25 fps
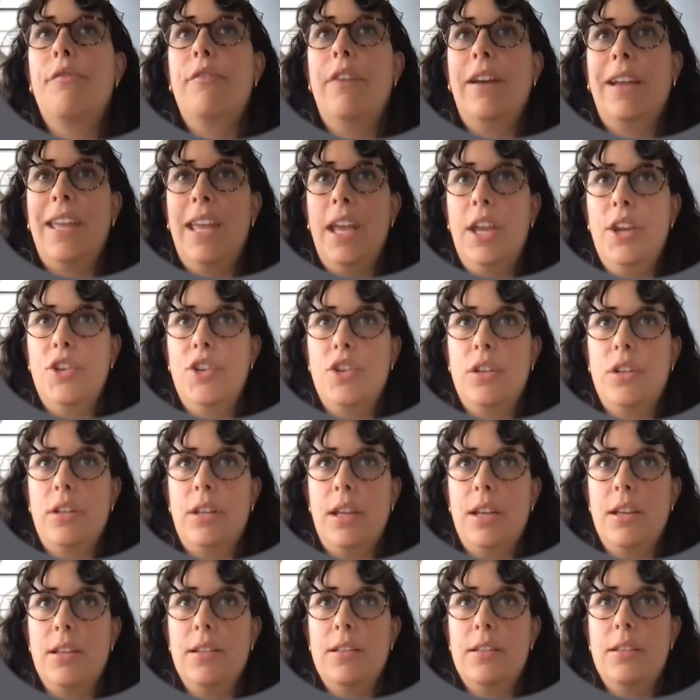vacation
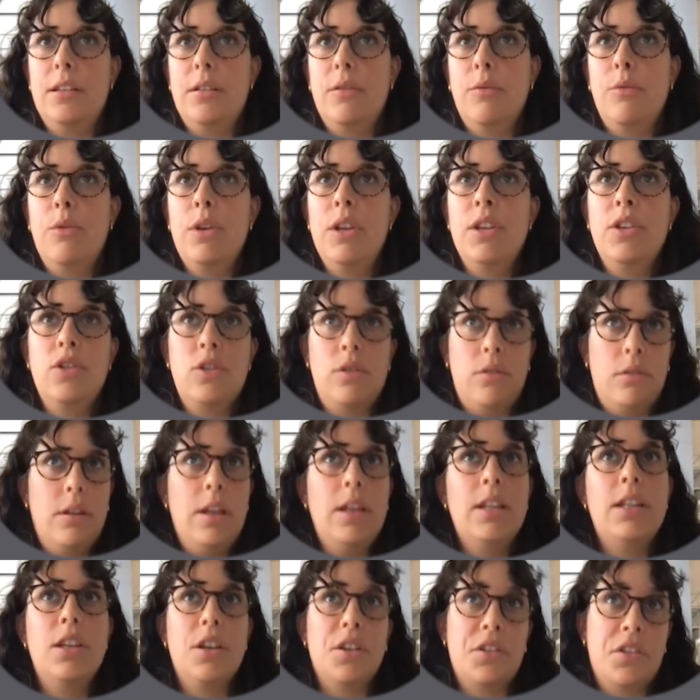days, which
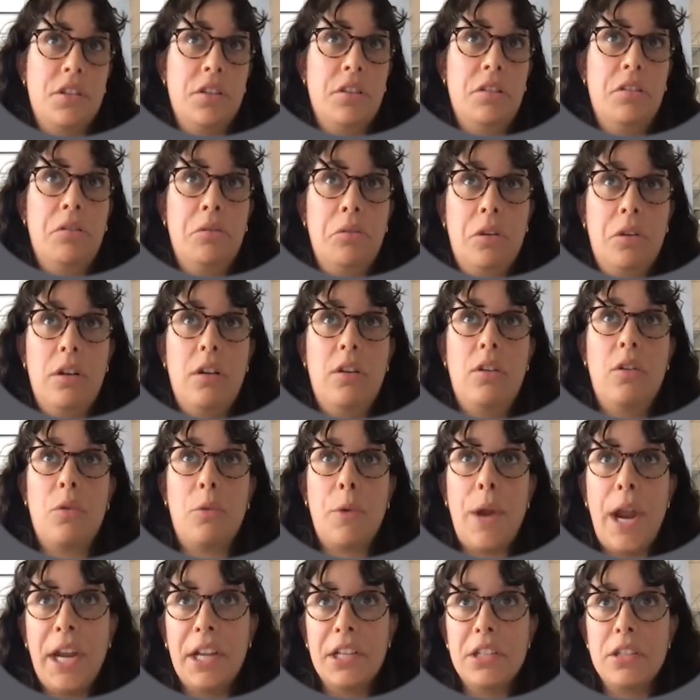it doesn't look
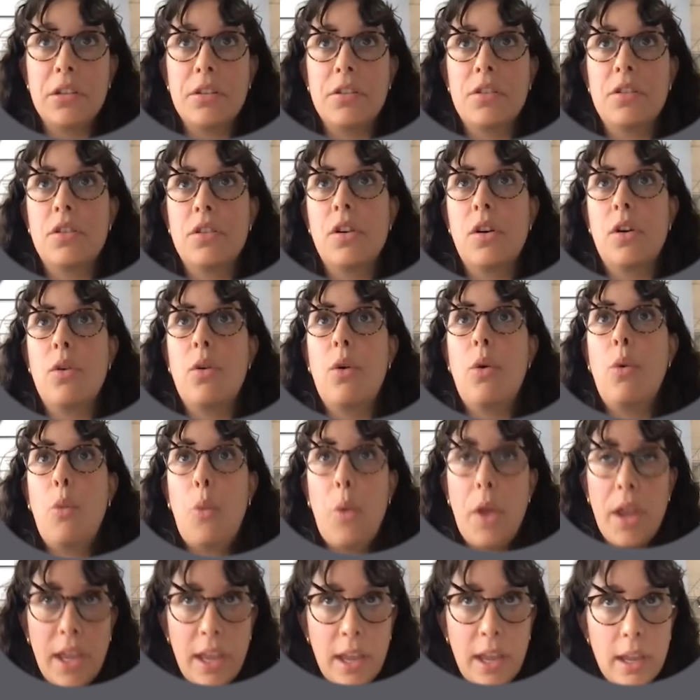correct. So
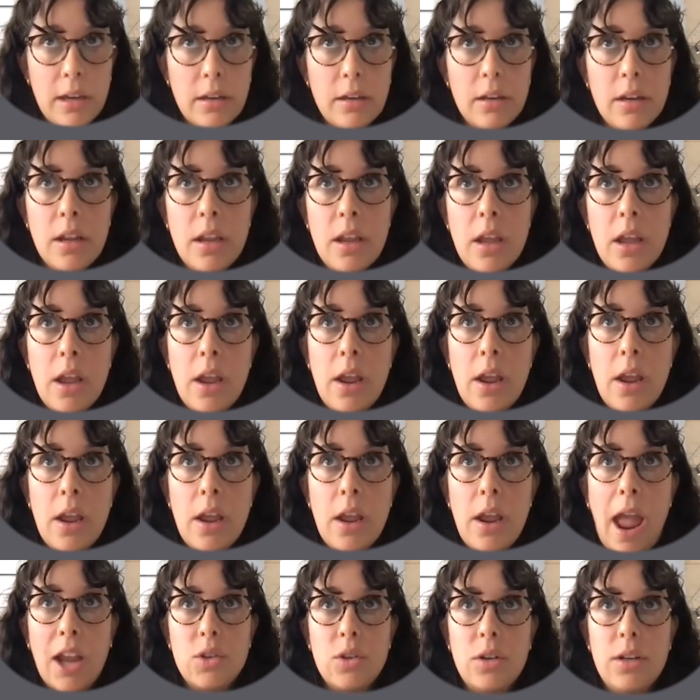we can
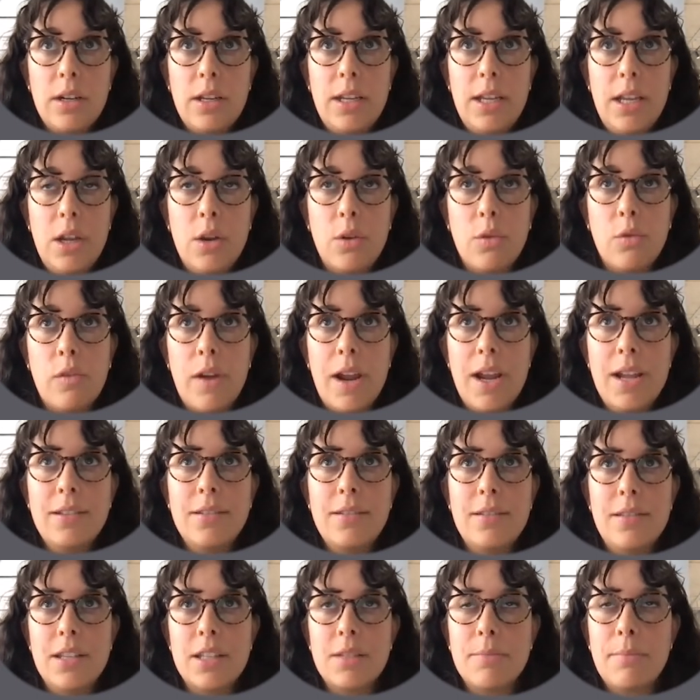actually
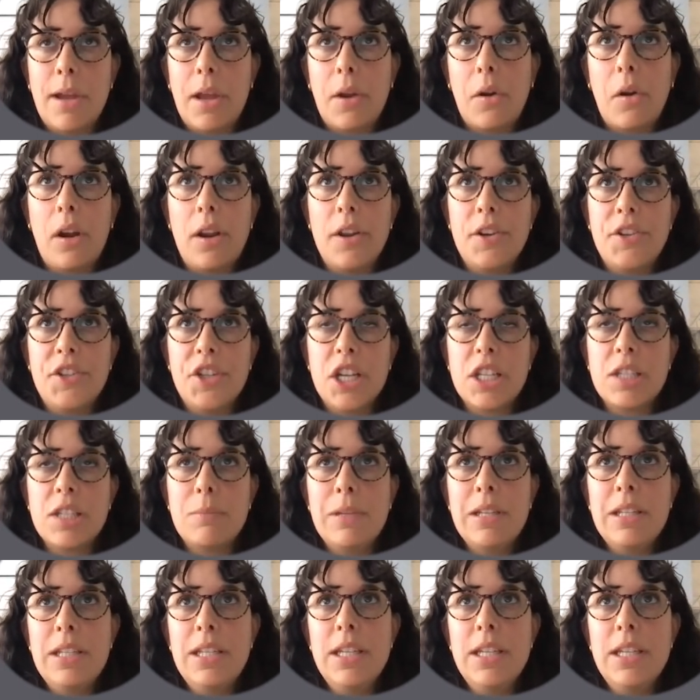erase this manual adjustment